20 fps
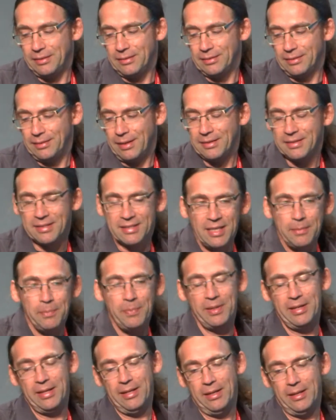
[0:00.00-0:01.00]
that
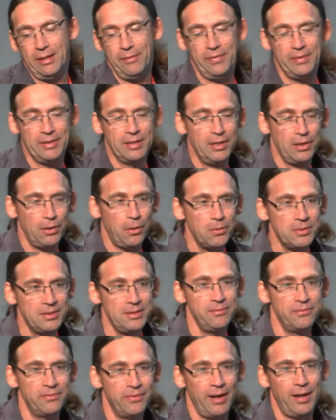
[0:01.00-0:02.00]
simply, if it grows
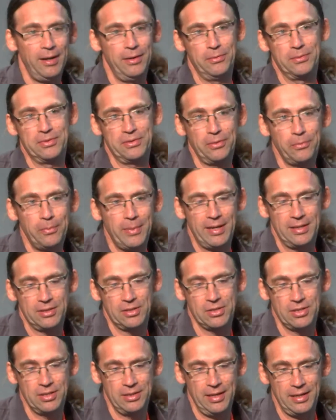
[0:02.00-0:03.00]
in value so
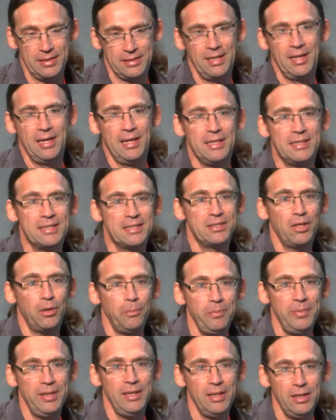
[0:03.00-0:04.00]
much, yes, it stops
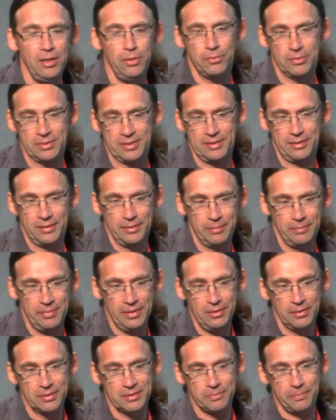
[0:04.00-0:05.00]
being used,
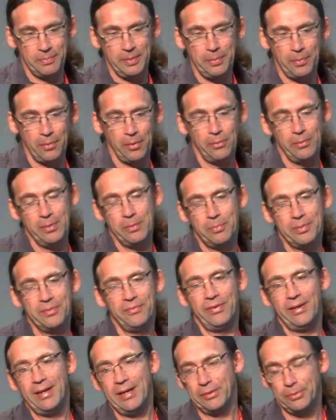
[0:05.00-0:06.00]
because people will
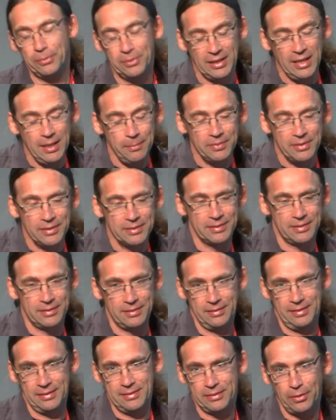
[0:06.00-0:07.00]
prefer to keep this
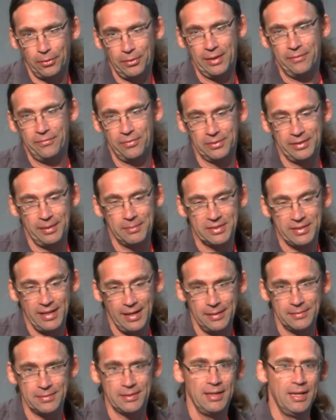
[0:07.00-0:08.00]
token for
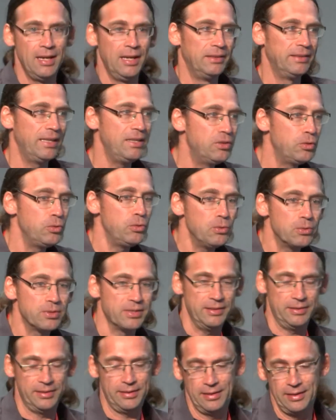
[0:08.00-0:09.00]
themselves than to use
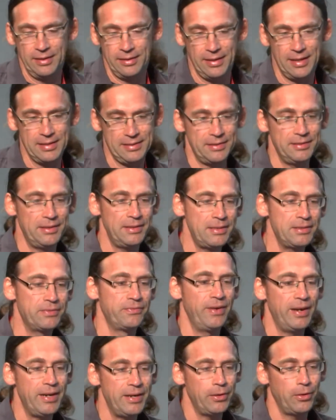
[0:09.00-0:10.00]
it, yes? And this is
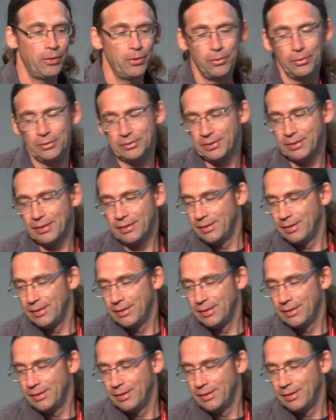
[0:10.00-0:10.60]
very old.